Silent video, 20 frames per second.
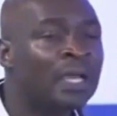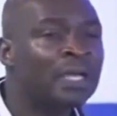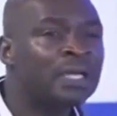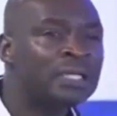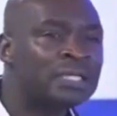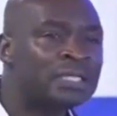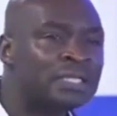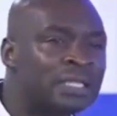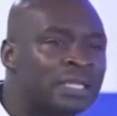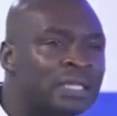
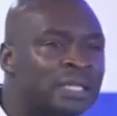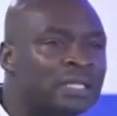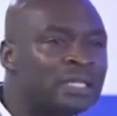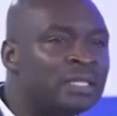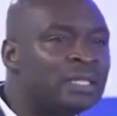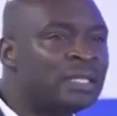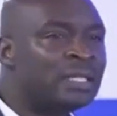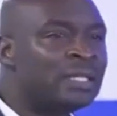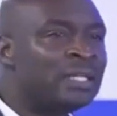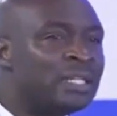You see,
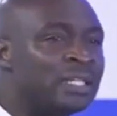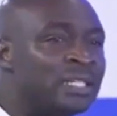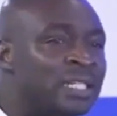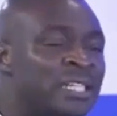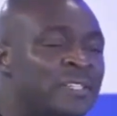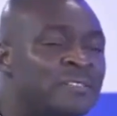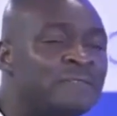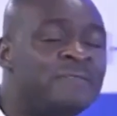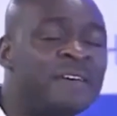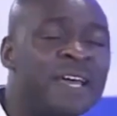
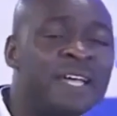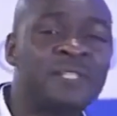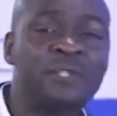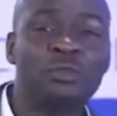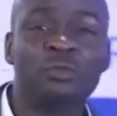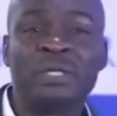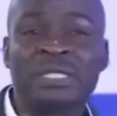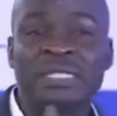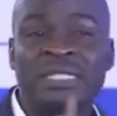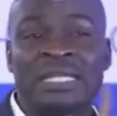this
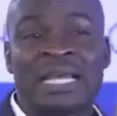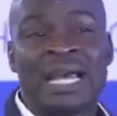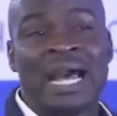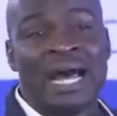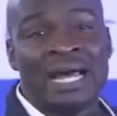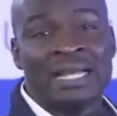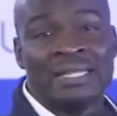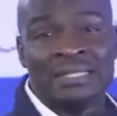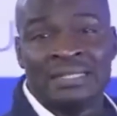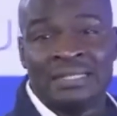virtue is
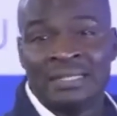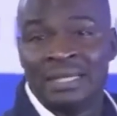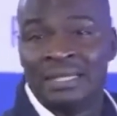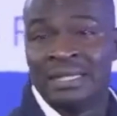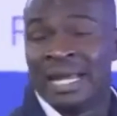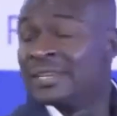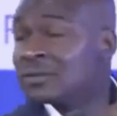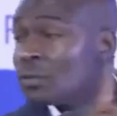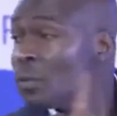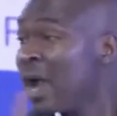scarce.
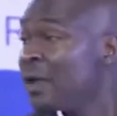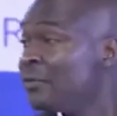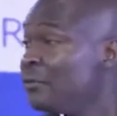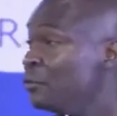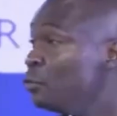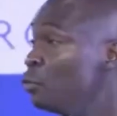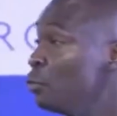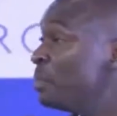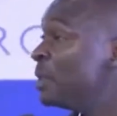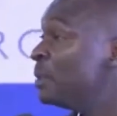That's why
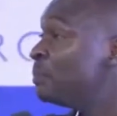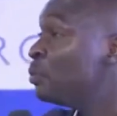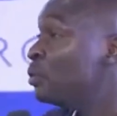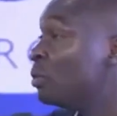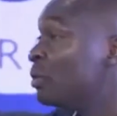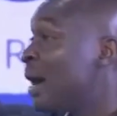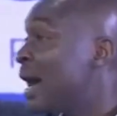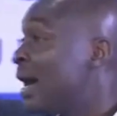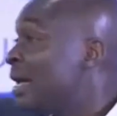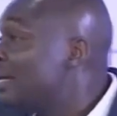few
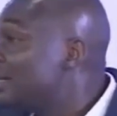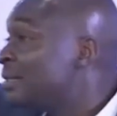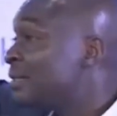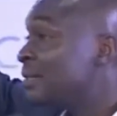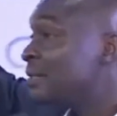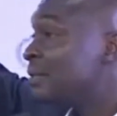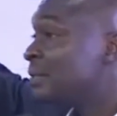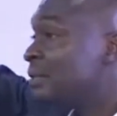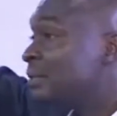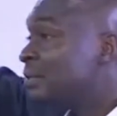people rise.